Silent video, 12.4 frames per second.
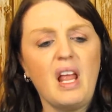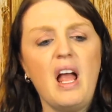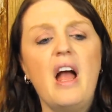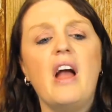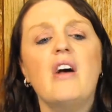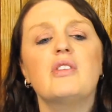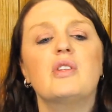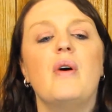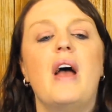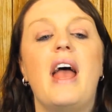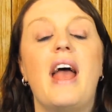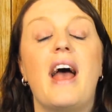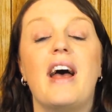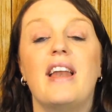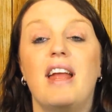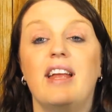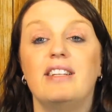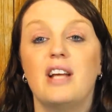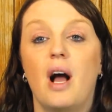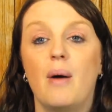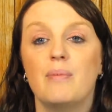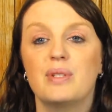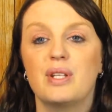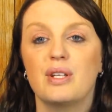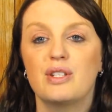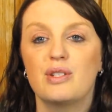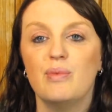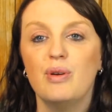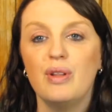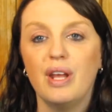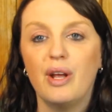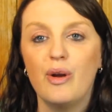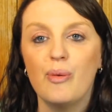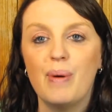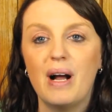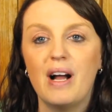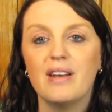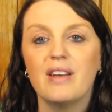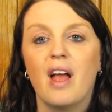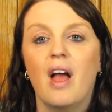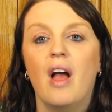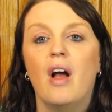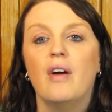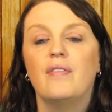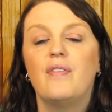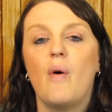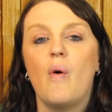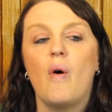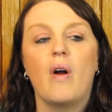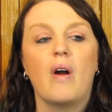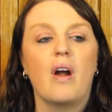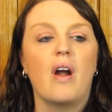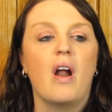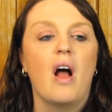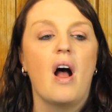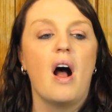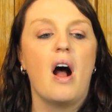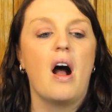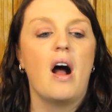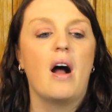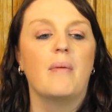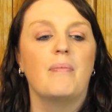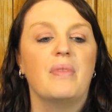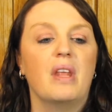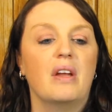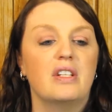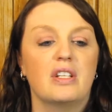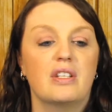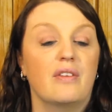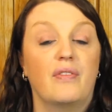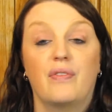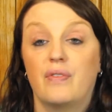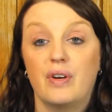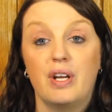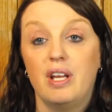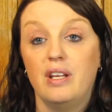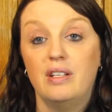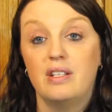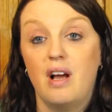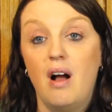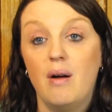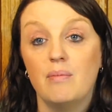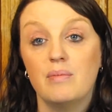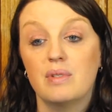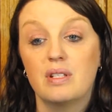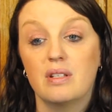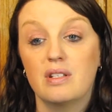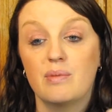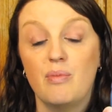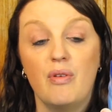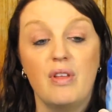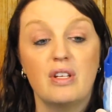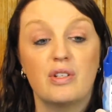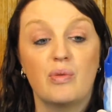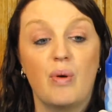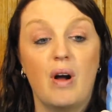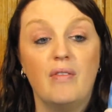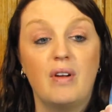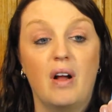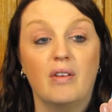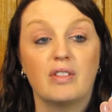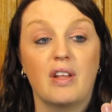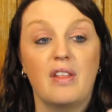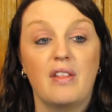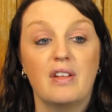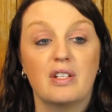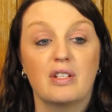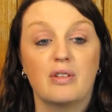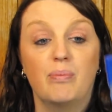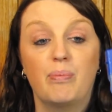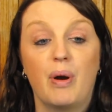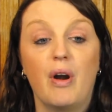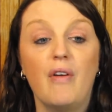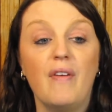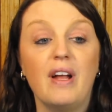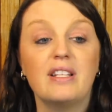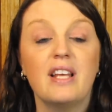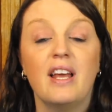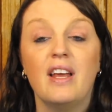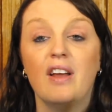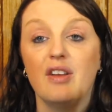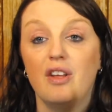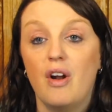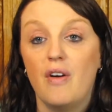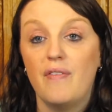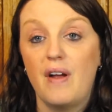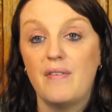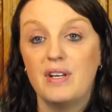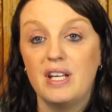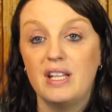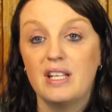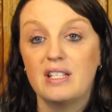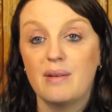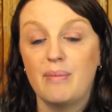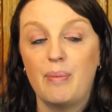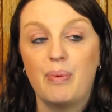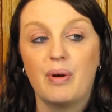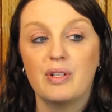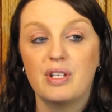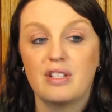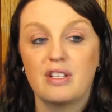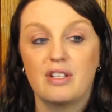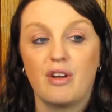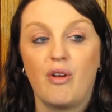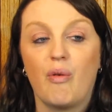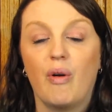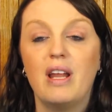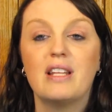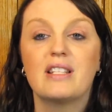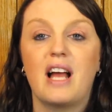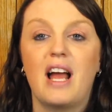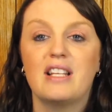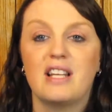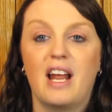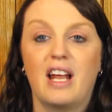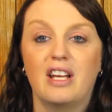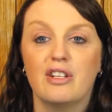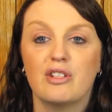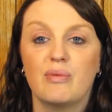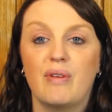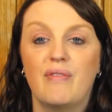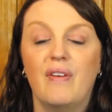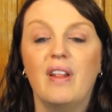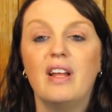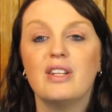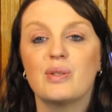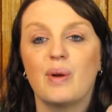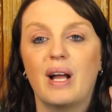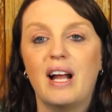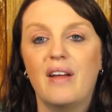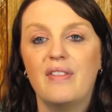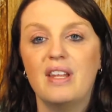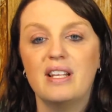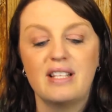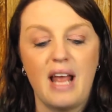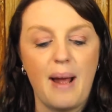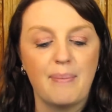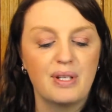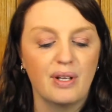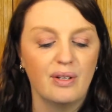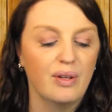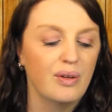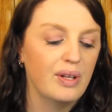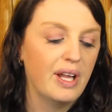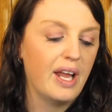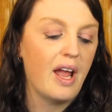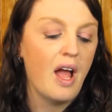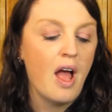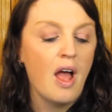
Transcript: I also had a Tums smoothie coupon for just a free Tums smoothies 12 count. So I thought this is perfect. You know, if I ever need this in my purse, this is a great size and I can just refill it. So I got this absolutely free.